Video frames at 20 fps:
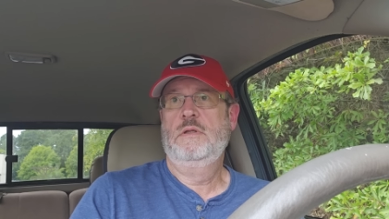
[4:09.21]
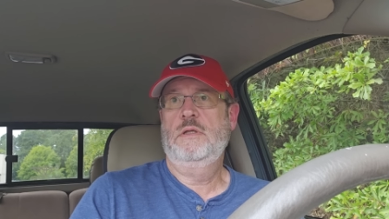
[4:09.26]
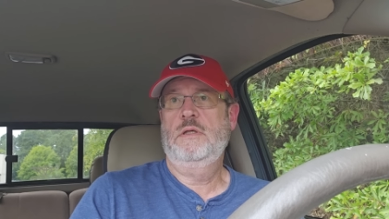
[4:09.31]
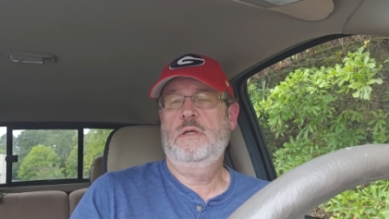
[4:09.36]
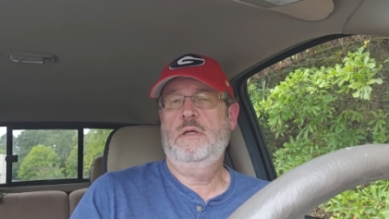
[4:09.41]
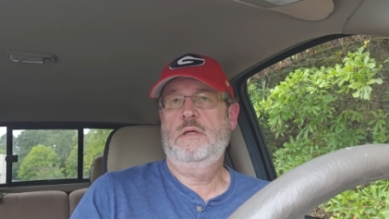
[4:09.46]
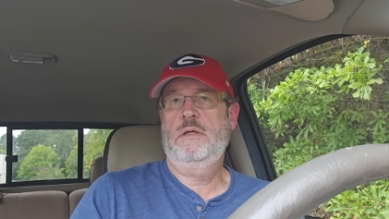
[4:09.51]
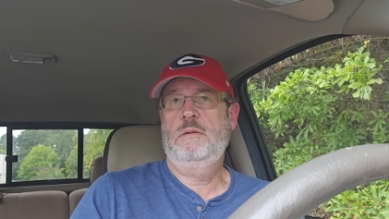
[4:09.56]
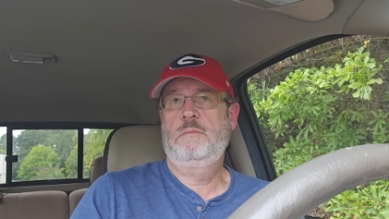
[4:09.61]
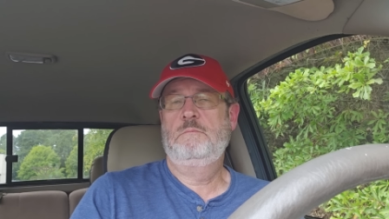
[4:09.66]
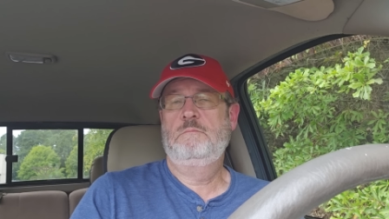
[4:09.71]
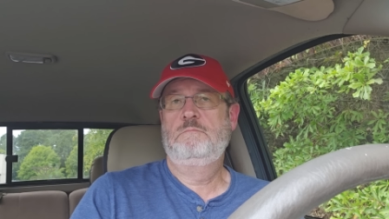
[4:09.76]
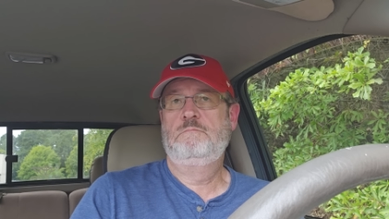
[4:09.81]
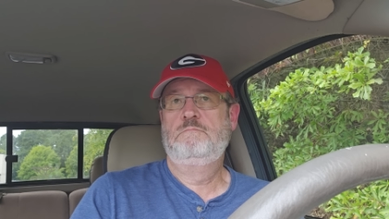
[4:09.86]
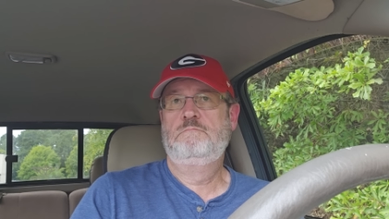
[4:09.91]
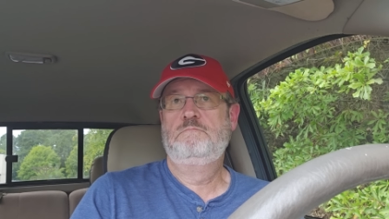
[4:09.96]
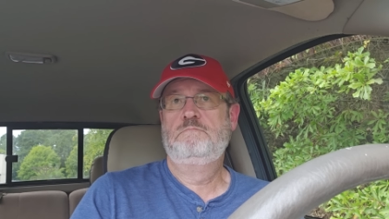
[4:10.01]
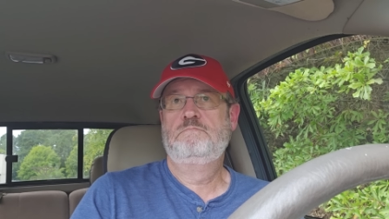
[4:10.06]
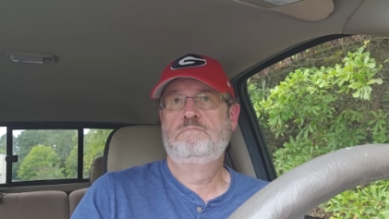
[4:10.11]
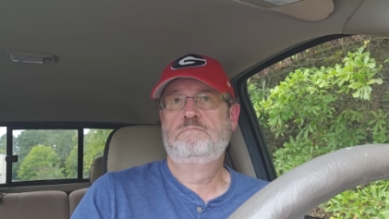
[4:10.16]
Um,
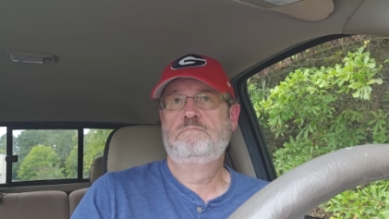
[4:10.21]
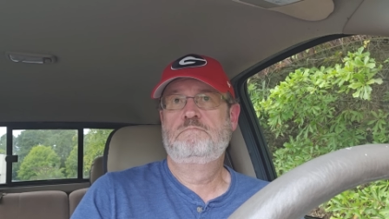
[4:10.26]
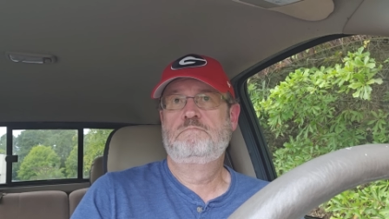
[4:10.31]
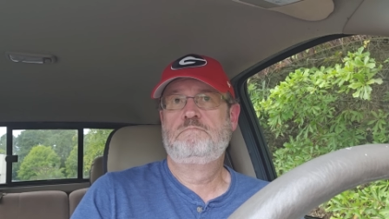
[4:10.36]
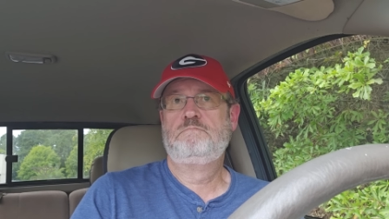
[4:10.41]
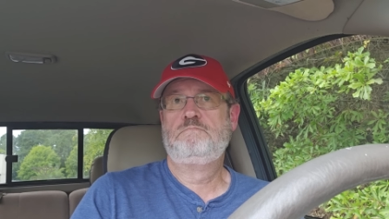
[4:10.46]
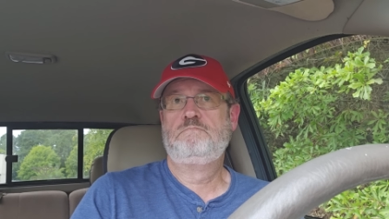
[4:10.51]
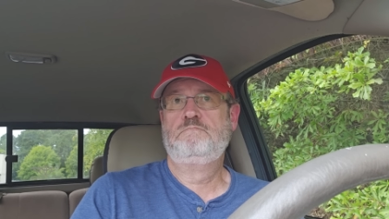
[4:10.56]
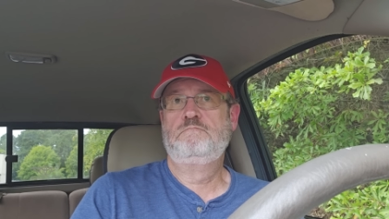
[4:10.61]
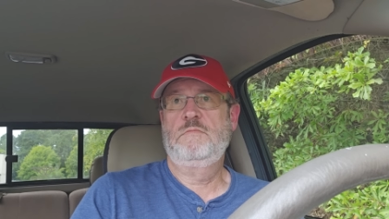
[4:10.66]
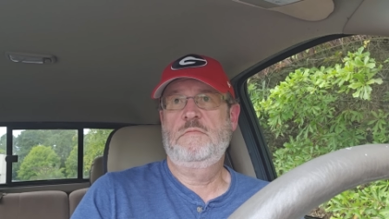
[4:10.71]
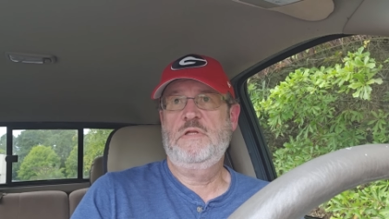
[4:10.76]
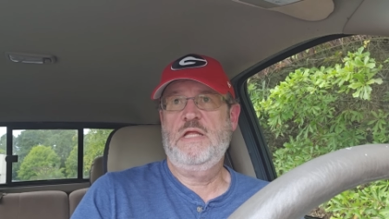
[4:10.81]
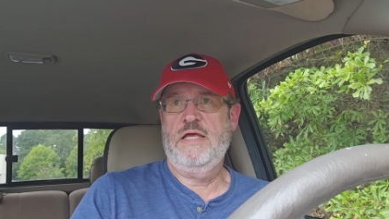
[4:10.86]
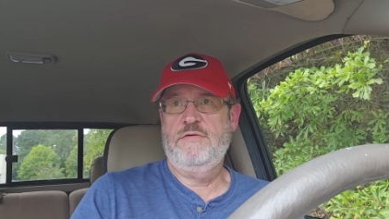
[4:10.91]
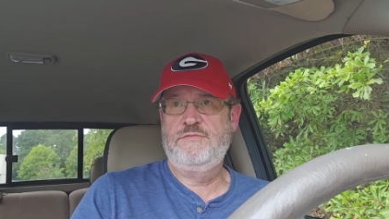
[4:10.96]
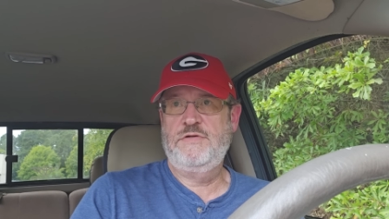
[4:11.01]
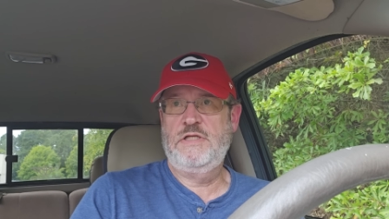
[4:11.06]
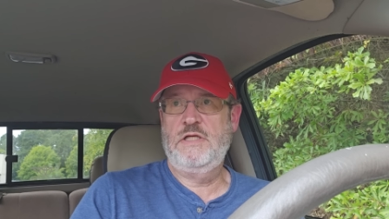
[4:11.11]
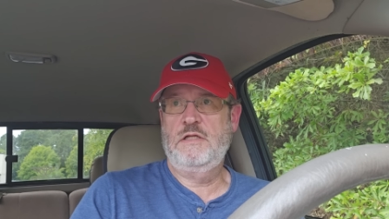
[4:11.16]

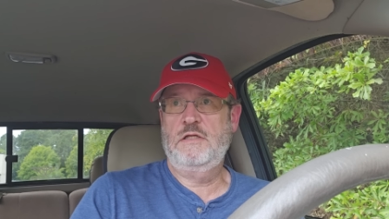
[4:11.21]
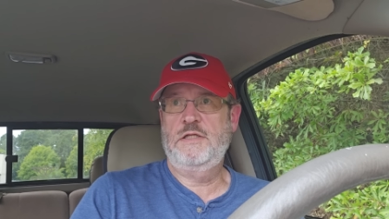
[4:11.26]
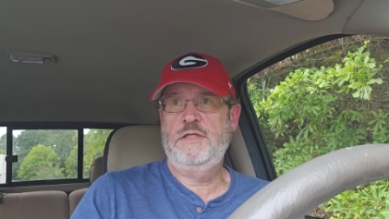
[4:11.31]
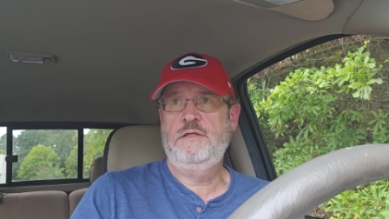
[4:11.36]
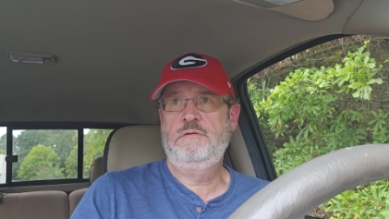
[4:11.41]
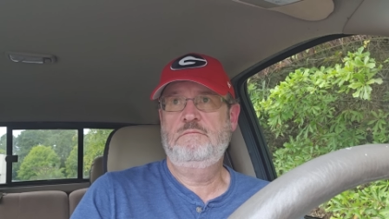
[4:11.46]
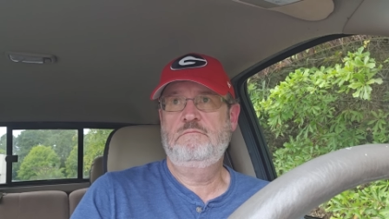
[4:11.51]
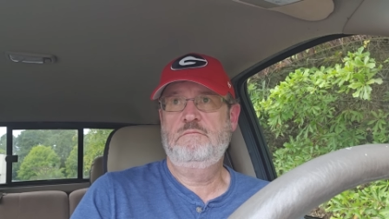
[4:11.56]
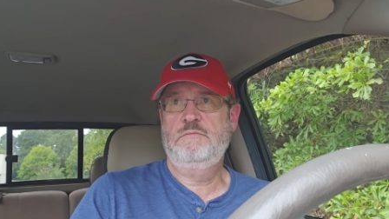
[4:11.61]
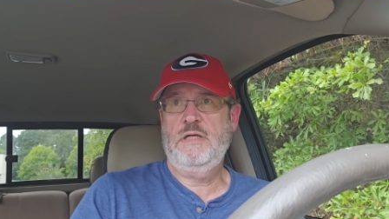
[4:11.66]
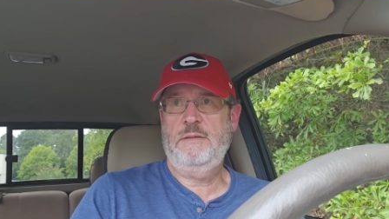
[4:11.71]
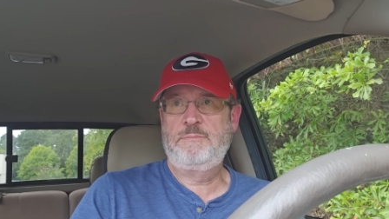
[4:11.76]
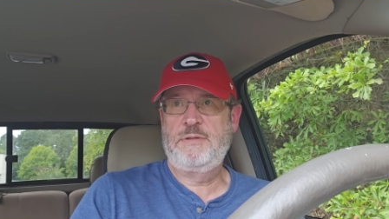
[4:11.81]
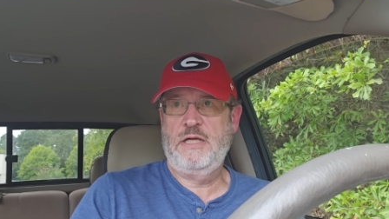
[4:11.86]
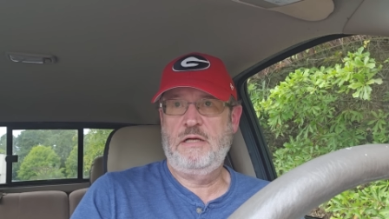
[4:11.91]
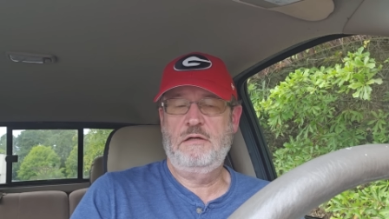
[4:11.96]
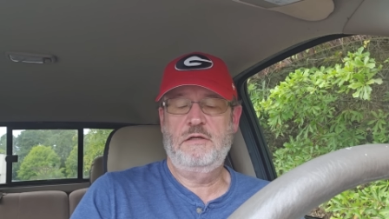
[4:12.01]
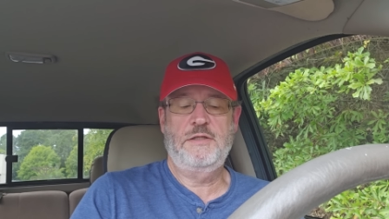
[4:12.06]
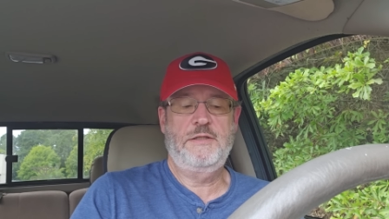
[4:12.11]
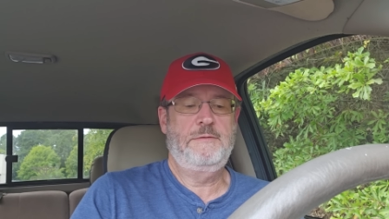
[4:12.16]
evidently,
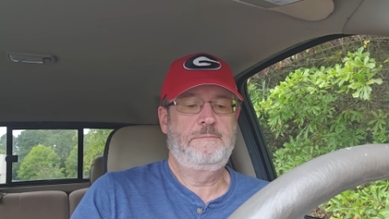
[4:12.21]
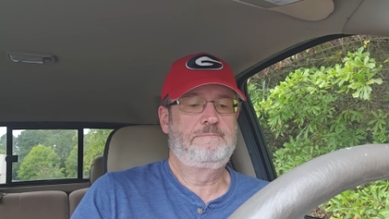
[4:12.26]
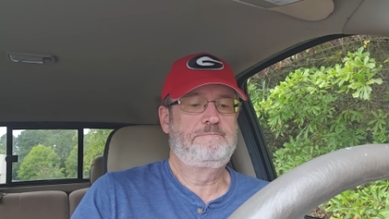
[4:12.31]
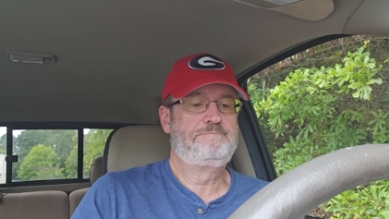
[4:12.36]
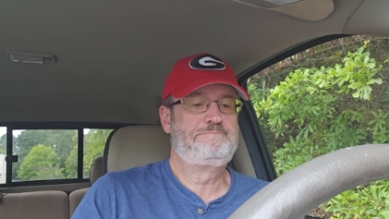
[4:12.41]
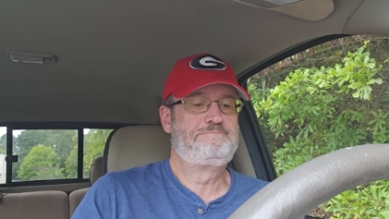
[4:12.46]
apparently.